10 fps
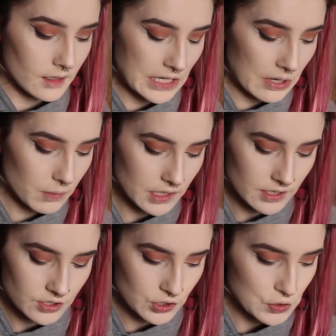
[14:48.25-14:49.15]
Now I'm going to
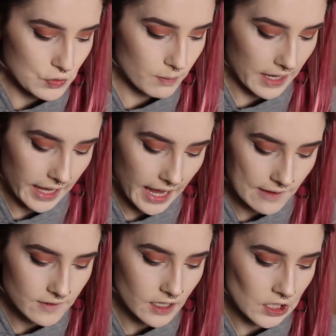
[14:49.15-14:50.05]
do my
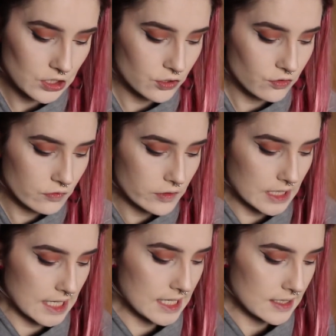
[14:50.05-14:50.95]
half cut
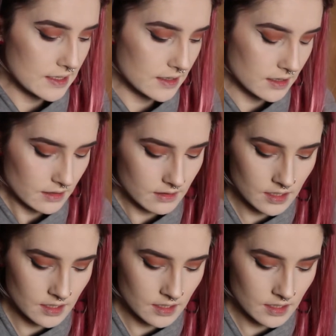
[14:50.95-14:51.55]
crease.